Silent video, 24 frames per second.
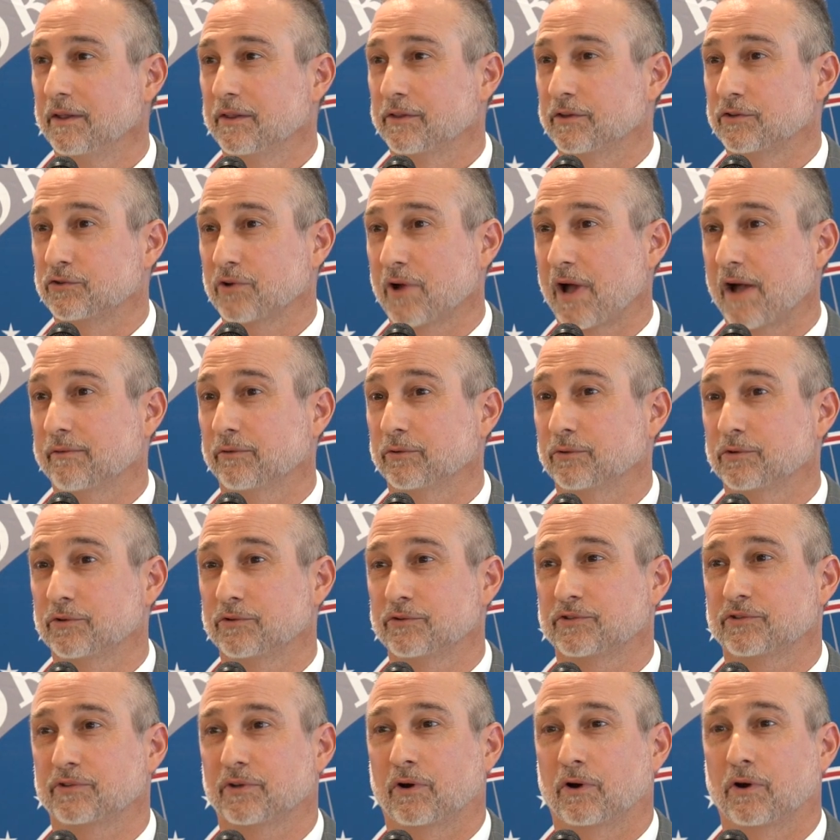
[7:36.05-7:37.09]
the
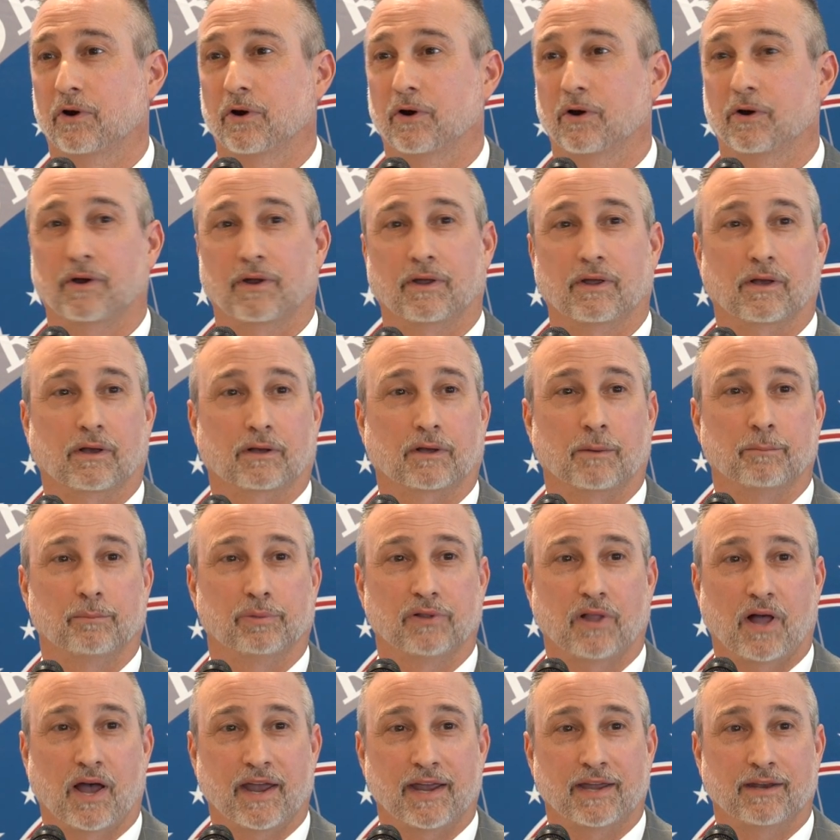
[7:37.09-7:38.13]
travelers are
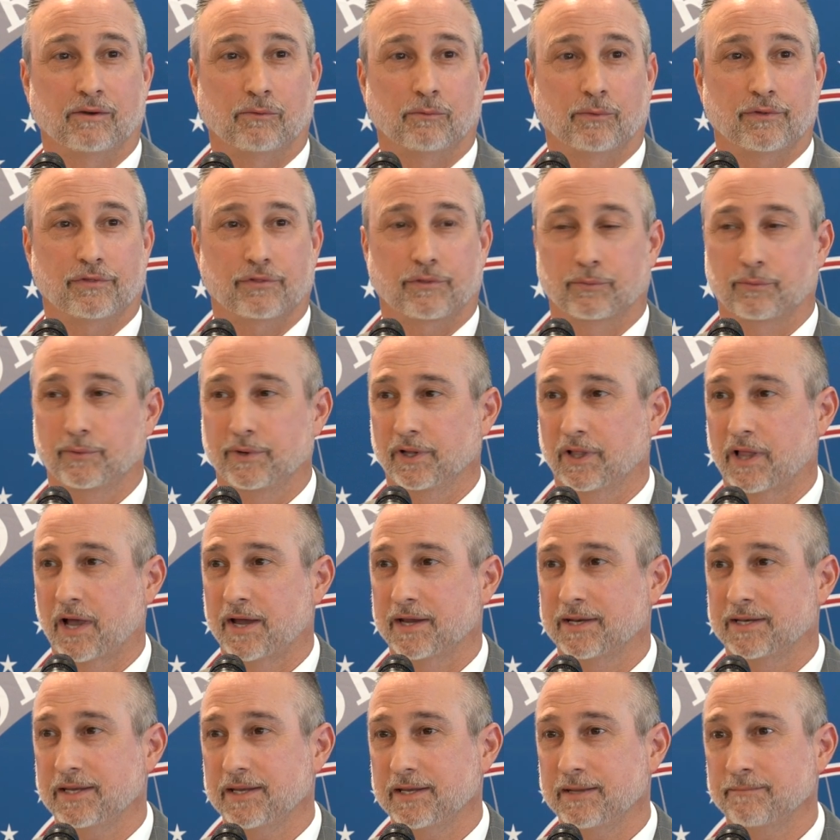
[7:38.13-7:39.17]
compliant with the Real
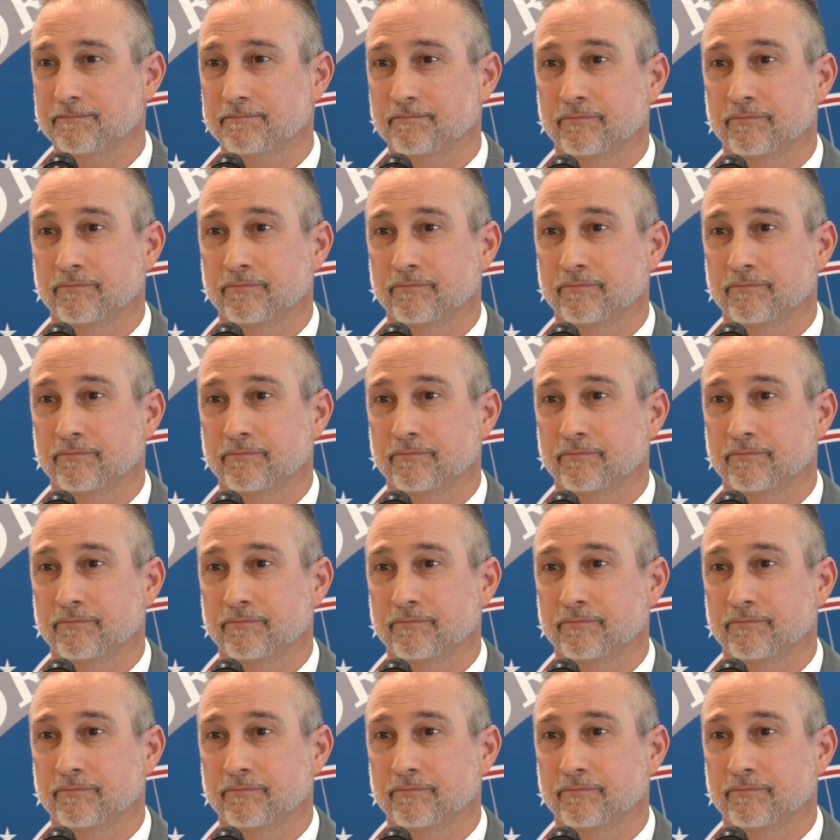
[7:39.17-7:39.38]
ID.